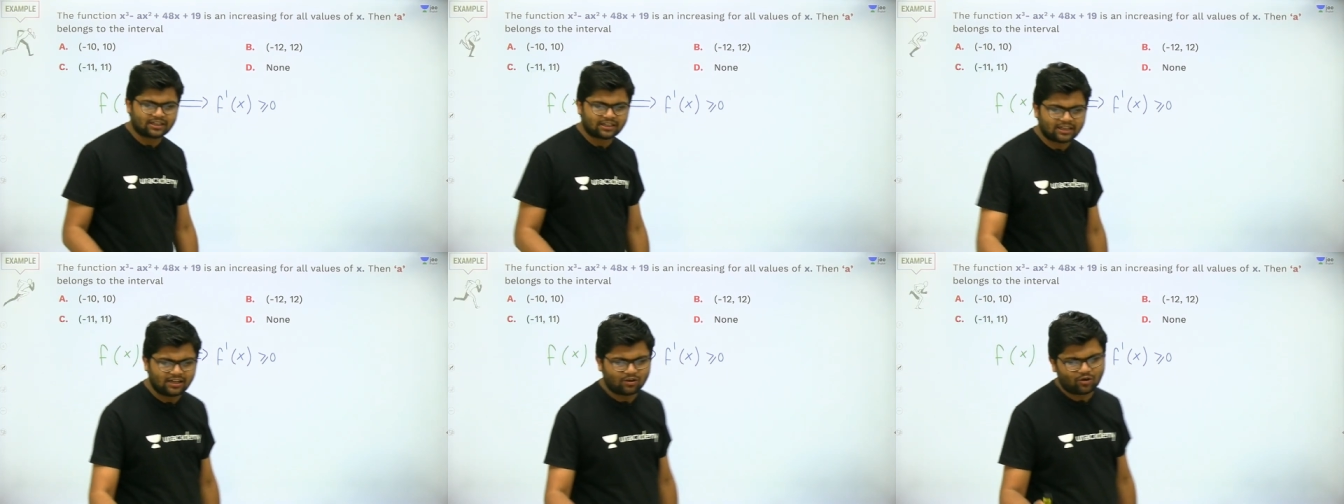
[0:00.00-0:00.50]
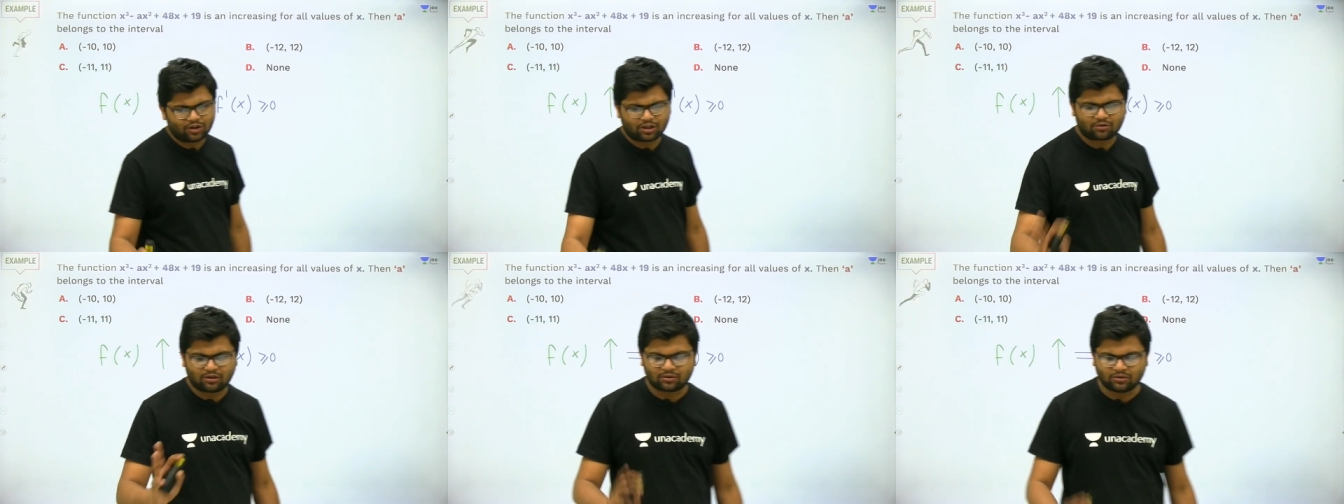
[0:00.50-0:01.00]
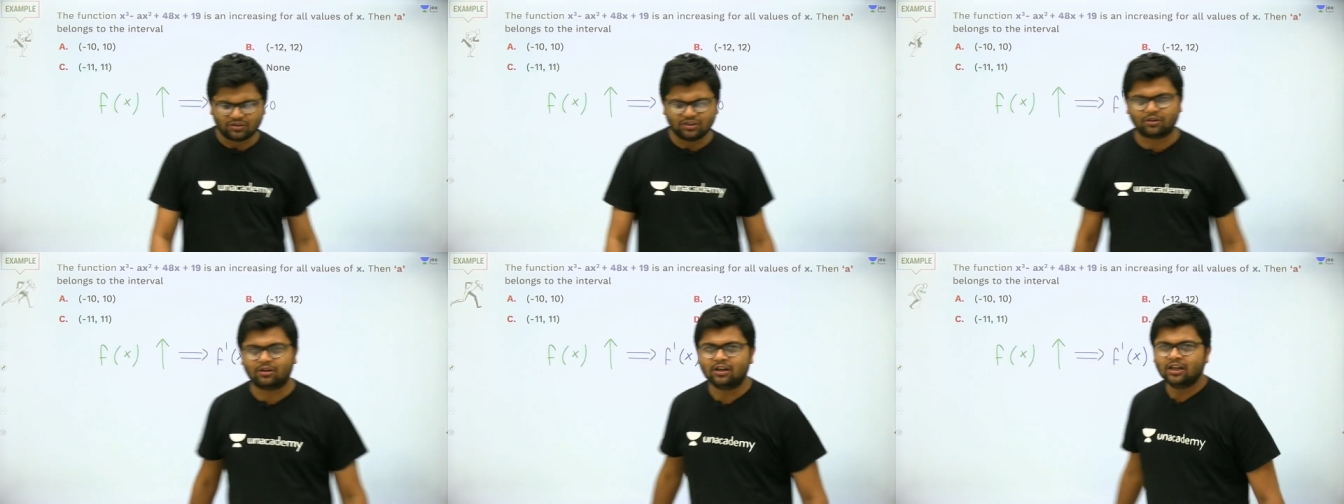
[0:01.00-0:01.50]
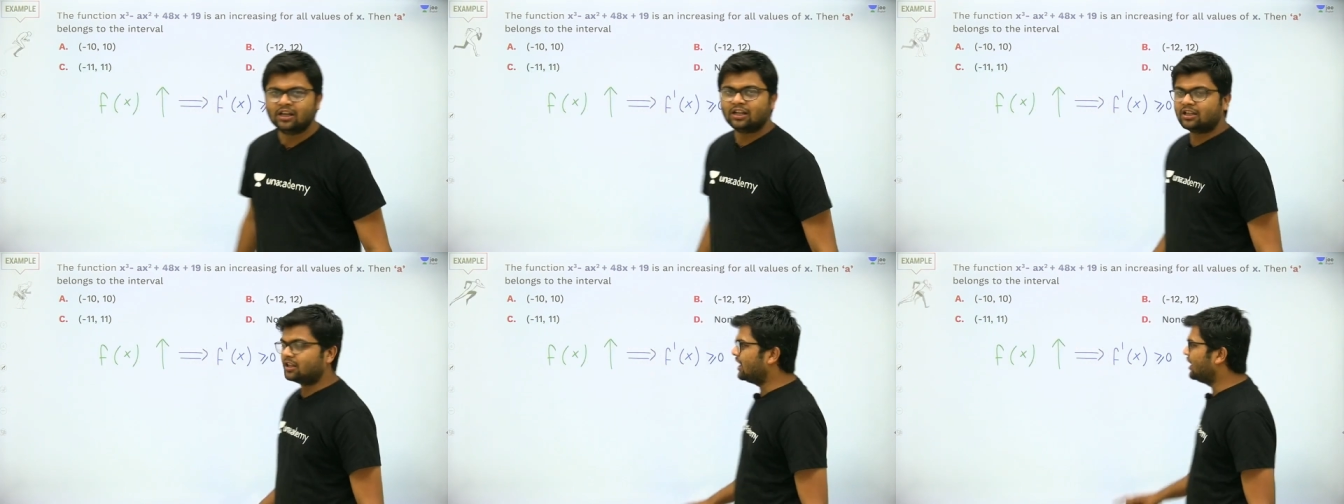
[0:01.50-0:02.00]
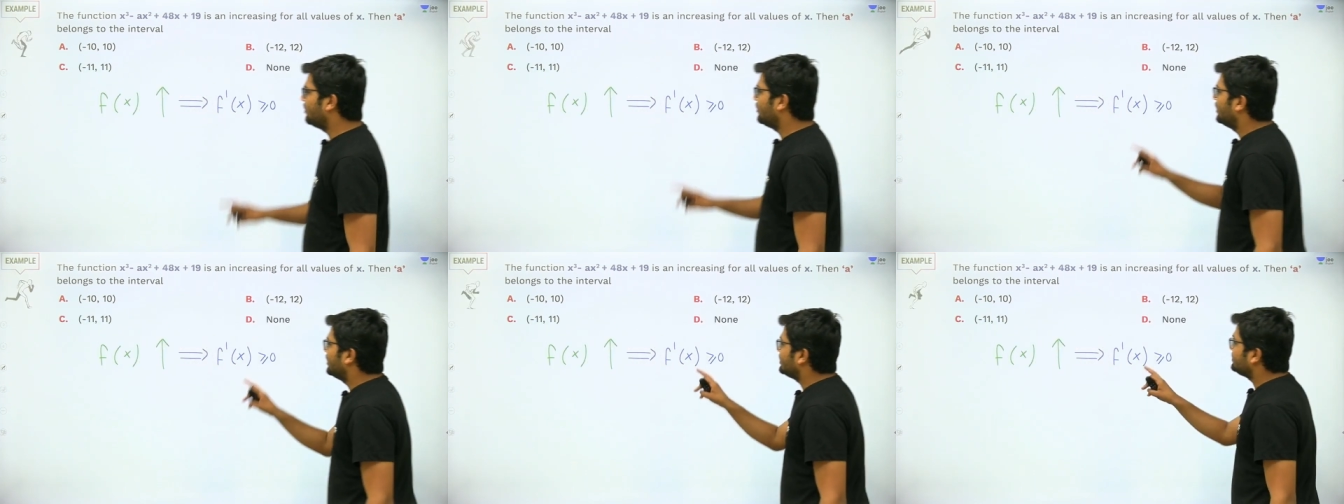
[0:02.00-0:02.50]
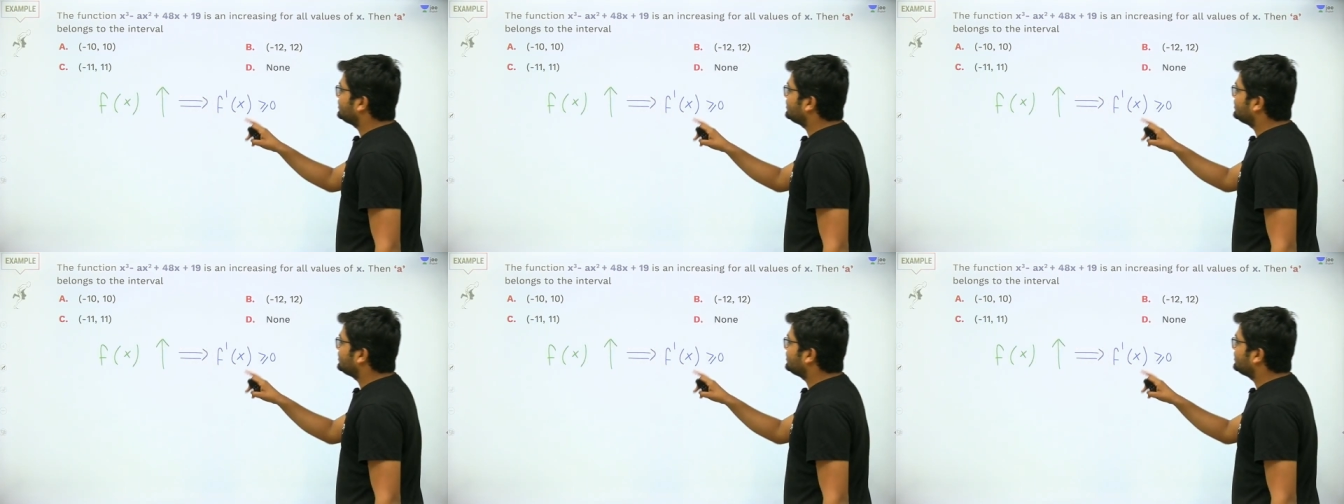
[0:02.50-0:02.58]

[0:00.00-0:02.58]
greater than or equal to zero. Now,